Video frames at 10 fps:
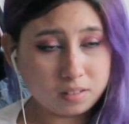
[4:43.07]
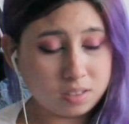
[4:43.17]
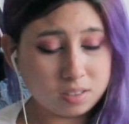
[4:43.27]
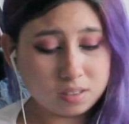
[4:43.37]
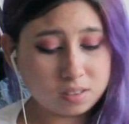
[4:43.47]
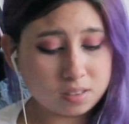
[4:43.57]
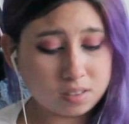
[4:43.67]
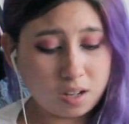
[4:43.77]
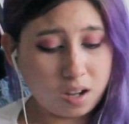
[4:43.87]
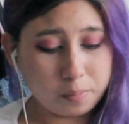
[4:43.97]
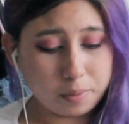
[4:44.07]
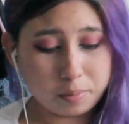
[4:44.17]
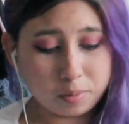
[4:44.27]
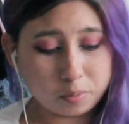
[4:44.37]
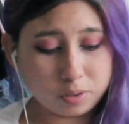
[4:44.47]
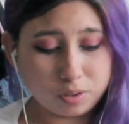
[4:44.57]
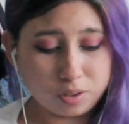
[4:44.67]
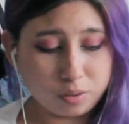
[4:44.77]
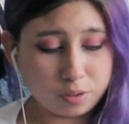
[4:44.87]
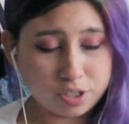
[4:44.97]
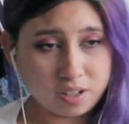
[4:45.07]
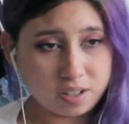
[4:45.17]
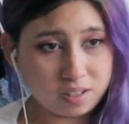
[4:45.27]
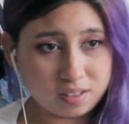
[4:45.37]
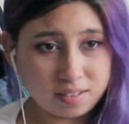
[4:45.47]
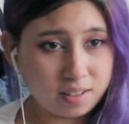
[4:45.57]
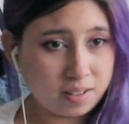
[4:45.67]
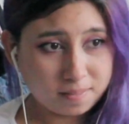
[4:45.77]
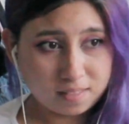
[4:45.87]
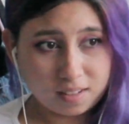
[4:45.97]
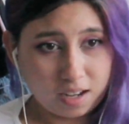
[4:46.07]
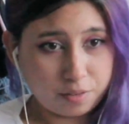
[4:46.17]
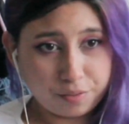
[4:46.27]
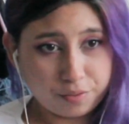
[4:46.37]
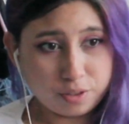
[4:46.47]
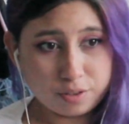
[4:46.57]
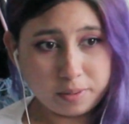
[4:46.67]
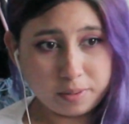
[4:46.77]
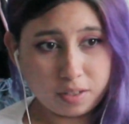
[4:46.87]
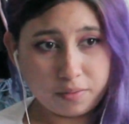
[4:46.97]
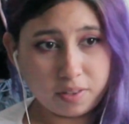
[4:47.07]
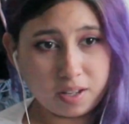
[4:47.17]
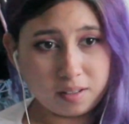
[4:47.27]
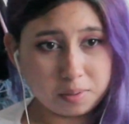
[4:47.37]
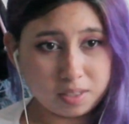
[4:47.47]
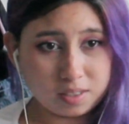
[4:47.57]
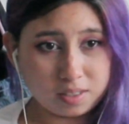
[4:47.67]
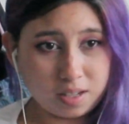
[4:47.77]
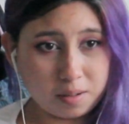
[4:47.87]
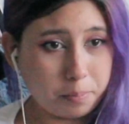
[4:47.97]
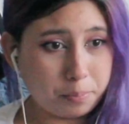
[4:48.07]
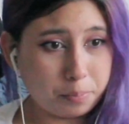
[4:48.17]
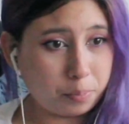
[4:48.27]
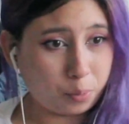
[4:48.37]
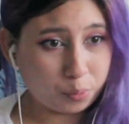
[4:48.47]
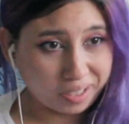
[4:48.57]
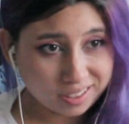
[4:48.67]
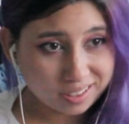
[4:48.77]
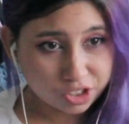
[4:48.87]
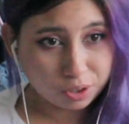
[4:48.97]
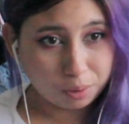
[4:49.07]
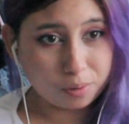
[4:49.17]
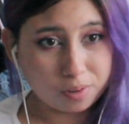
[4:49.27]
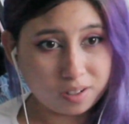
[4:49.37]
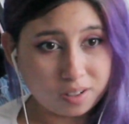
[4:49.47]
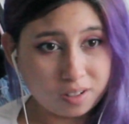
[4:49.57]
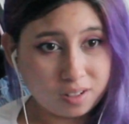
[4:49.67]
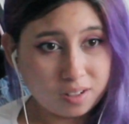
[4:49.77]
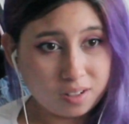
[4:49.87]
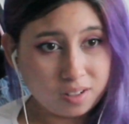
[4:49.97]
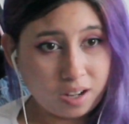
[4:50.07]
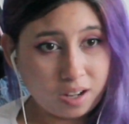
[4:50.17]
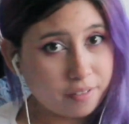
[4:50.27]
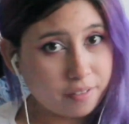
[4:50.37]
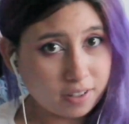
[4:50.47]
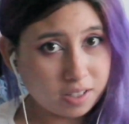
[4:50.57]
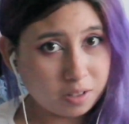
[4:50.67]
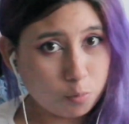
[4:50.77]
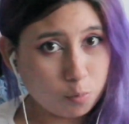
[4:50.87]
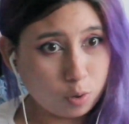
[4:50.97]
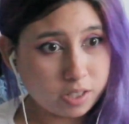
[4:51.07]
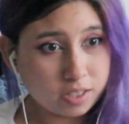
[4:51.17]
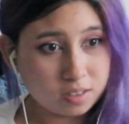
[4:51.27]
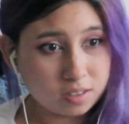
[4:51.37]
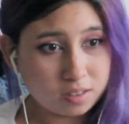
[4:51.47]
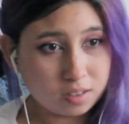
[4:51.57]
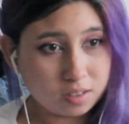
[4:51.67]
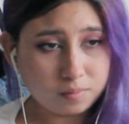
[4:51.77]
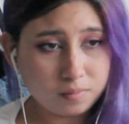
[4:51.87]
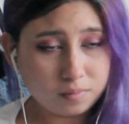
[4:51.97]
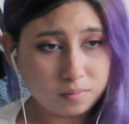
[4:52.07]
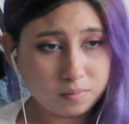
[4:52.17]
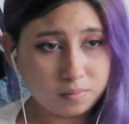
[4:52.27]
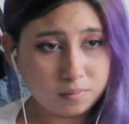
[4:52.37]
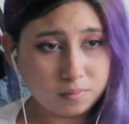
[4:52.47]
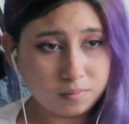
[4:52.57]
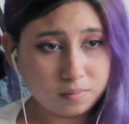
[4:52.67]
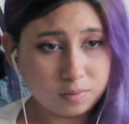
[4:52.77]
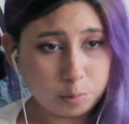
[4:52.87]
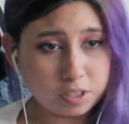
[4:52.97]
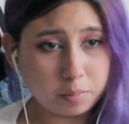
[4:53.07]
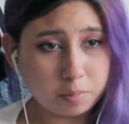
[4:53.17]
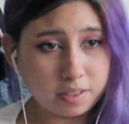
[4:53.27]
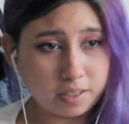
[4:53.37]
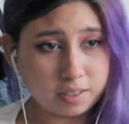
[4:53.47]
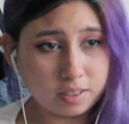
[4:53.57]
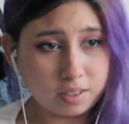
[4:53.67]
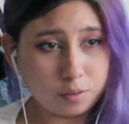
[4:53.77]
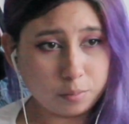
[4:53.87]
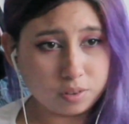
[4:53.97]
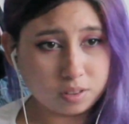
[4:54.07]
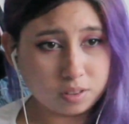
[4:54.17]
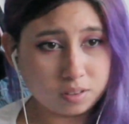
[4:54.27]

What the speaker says: This is not how people would do shit. I refuse to believe that because I'm pretty sure I fucking wouldn't. What's up with the Latino music?